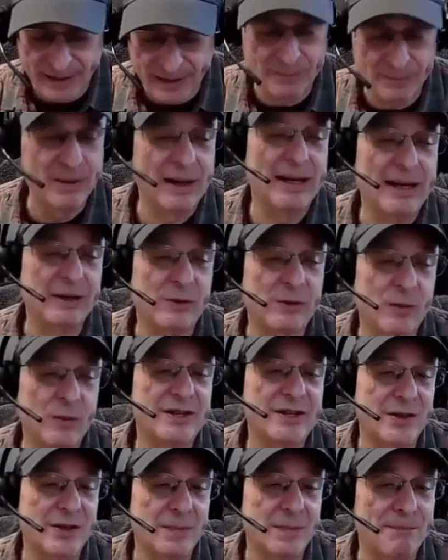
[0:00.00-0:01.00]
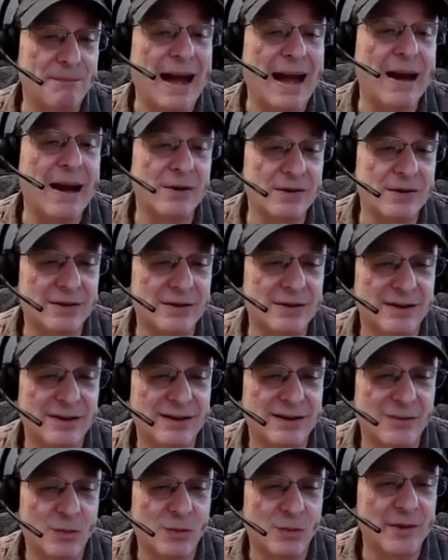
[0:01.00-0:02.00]
and a pint weighs about
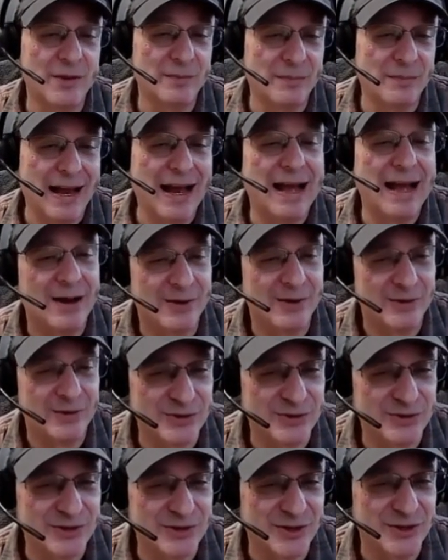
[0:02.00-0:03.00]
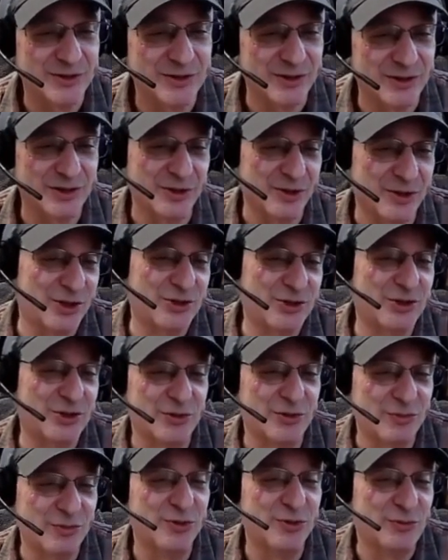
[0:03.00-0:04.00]
1 pound, so it can also
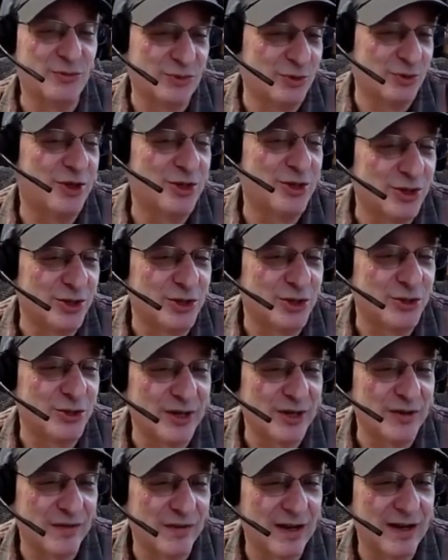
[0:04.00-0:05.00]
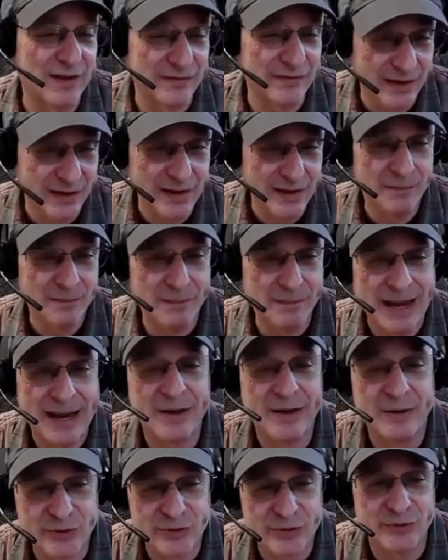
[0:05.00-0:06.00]
remove 225
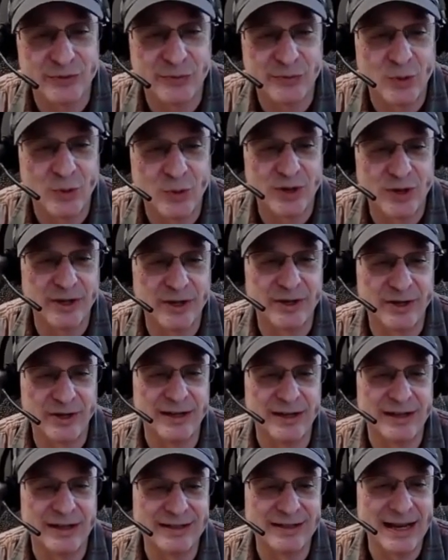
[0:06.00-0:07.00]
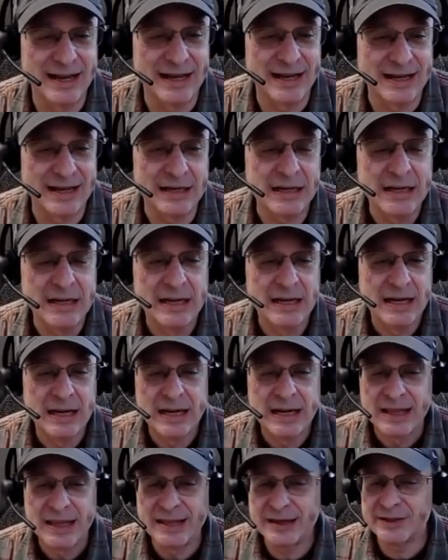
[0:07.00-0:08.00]
pounds of water in a day.
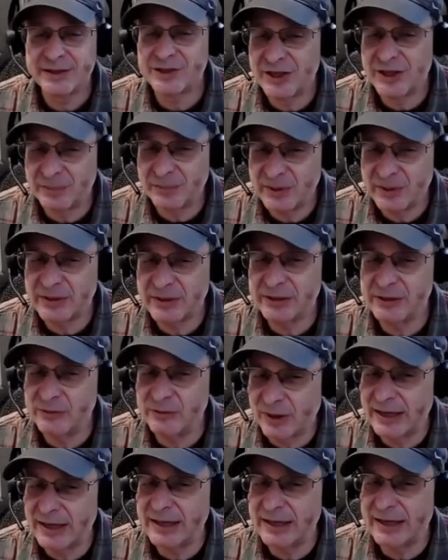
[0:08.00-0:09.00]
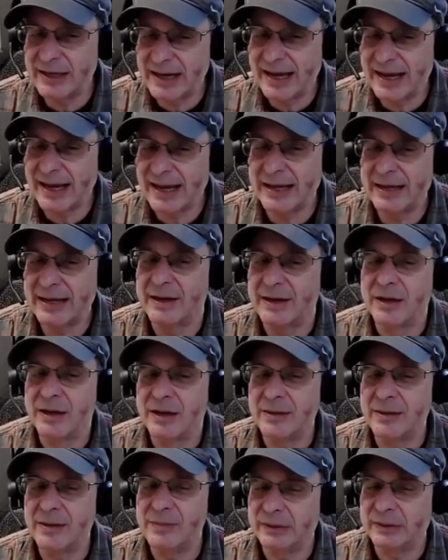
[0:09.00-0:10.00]
They're typically rated at,
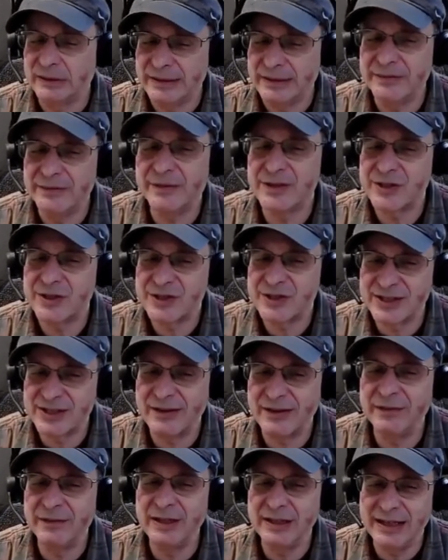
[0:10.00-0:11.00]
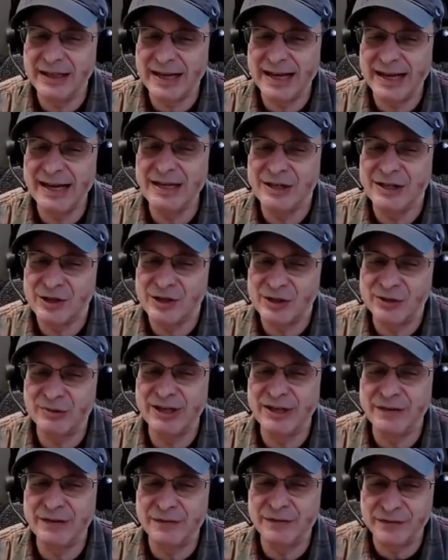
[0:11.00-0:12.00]
I believe, a
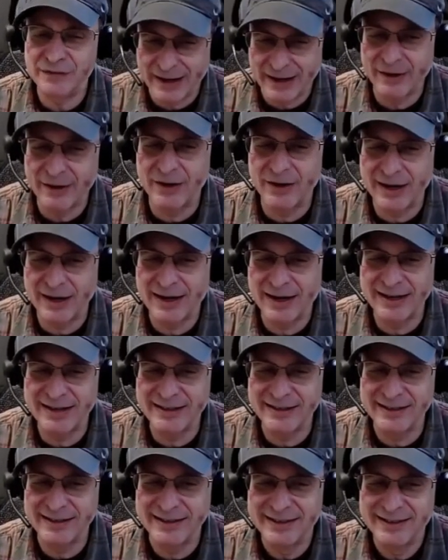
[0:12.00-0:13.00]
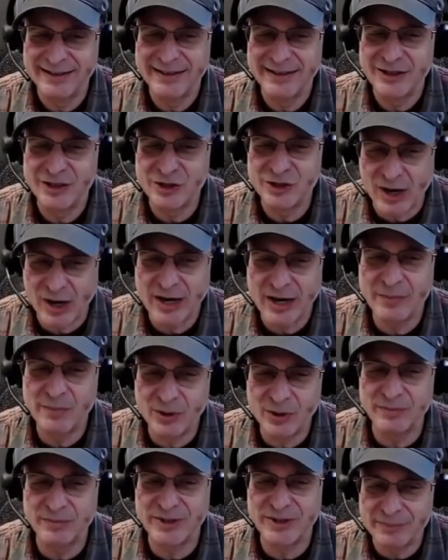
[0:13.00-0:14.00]
78-degree Fahrenheit dry
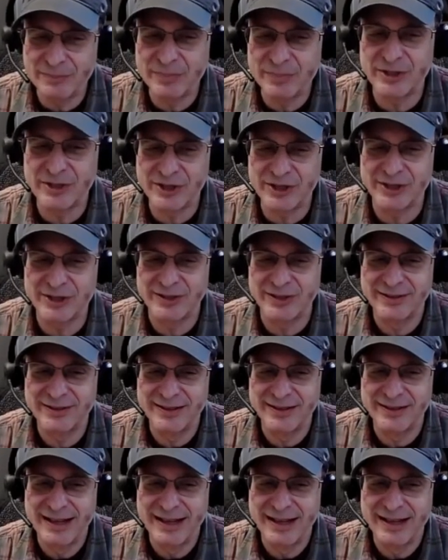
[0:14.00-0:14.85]
bulb temperature.